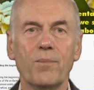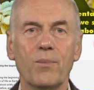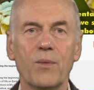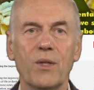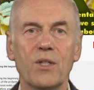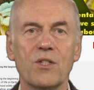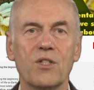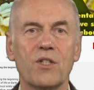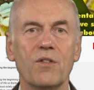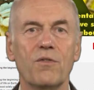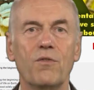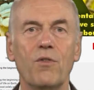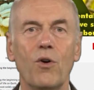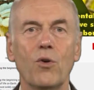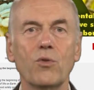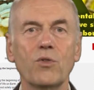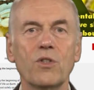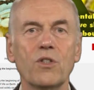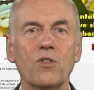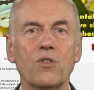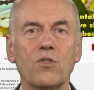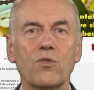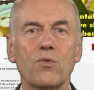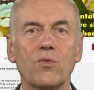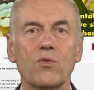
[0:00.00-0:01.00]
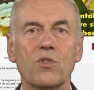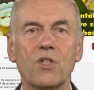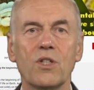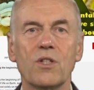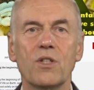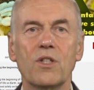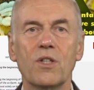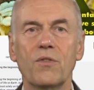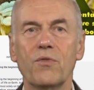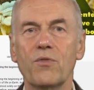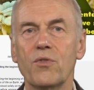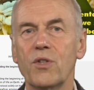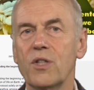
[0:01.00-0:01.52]
is devoted to the
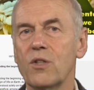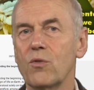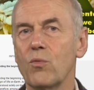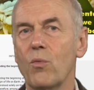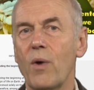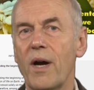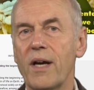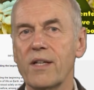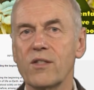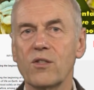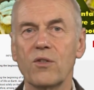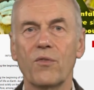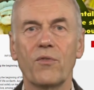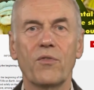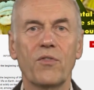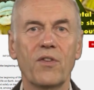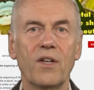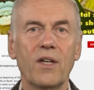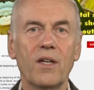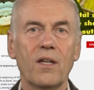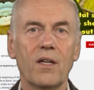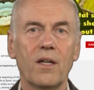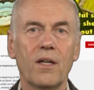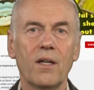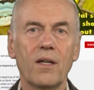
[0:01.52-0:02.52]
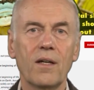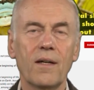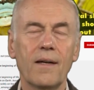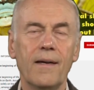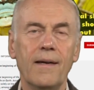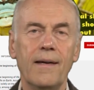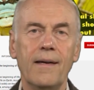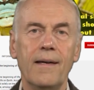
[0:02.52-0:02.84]
different ways of thinking